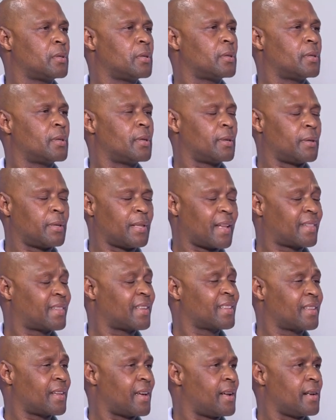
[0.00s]
Mm.
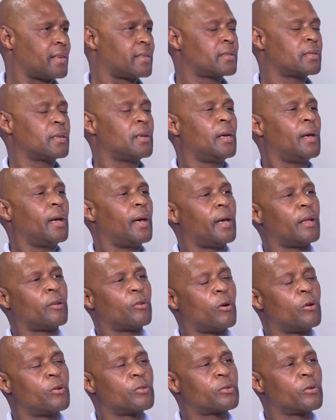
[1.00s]
Nothing else. And
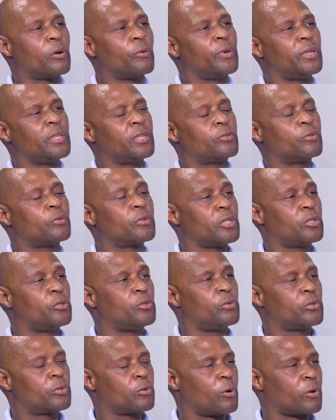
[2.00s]
also we need to
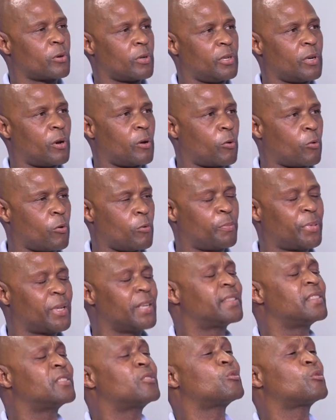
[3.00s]
reduce or
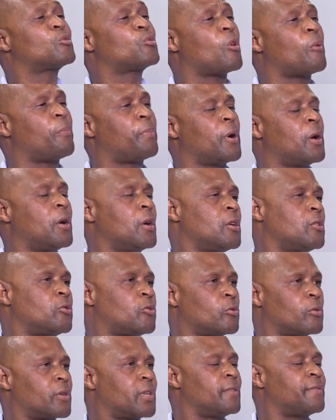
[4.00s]
completely to stop
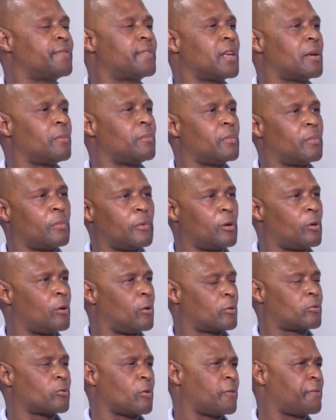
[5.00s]
to give them a
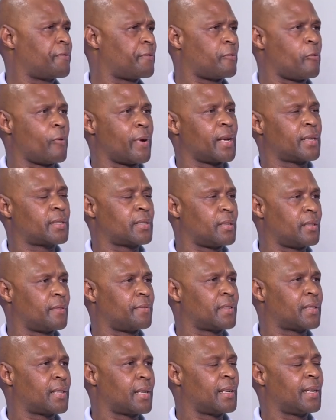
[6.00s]
lot of works and
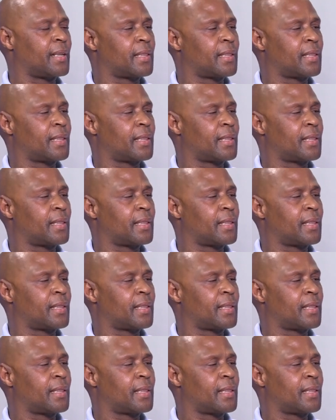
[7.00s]
everything.